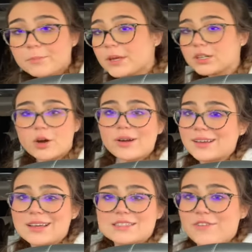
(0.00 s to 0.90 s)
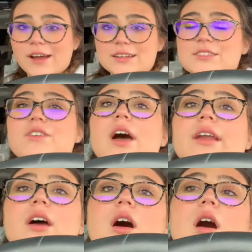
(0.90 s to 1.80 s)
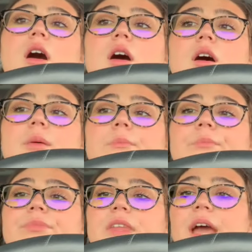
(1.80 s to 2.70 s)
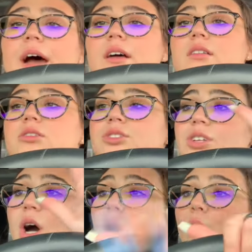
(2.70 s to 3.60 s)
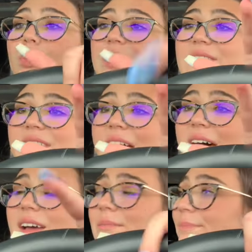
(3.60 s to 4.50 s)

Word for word: But you know what? It's fine. It's fine. Um, yeah. So we did that.